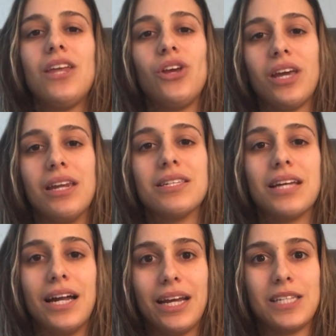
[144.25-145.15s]
then you can
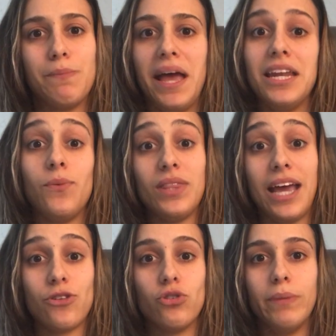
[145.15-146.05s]
start expanding with
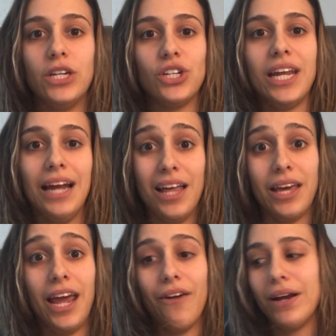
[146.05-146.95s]
extra budget in
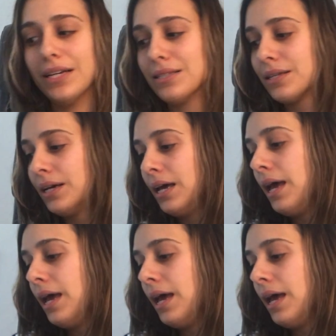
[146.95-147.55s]
other areas.